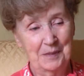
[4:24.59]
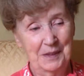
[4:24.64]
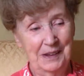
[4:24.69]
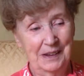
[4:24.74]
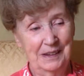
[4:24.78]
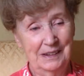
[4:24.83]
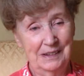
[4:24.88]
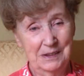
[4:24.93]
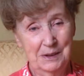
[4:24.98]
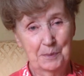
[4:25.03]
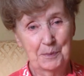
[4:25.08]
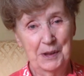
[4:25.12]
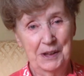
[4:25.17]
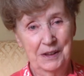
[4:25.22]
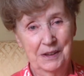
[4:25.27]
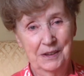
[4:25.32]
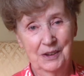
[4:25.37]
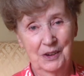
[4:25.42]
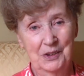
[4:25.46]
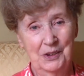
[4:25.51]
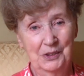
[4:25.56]
And I
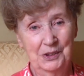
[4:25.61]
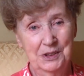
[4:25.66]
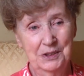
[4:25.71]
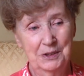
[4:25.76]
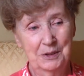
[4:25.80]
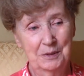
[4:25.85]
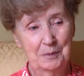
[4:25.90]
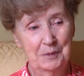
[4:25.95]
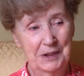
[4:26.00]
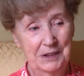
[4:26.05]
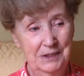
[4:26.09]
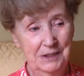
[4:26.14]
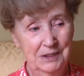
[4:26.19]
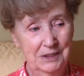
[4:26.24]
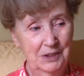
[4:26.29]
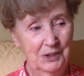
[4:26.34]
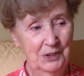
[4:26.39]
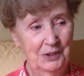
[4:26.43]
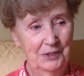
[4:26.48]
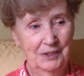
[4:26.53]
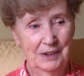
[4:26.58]
explained it all to him, and he says,
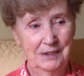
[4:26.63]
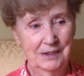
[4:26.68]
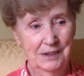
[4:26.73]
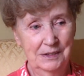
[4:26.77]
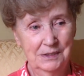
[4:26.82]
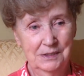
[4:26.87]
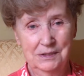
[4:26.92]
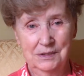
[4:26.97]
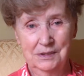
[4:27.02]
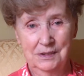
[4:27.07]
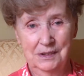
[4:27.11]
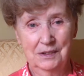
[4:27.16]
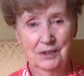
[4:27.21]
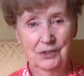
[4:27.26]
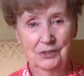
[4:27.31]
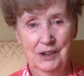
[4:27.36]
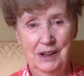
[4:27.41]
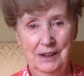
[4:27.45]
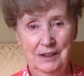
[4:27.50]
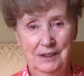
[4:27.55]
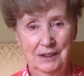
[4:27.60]
oh, that's
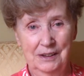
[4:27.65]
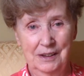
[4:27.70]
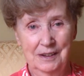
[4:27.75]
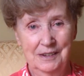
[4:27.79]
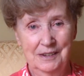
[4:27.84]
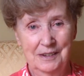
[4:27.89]
great.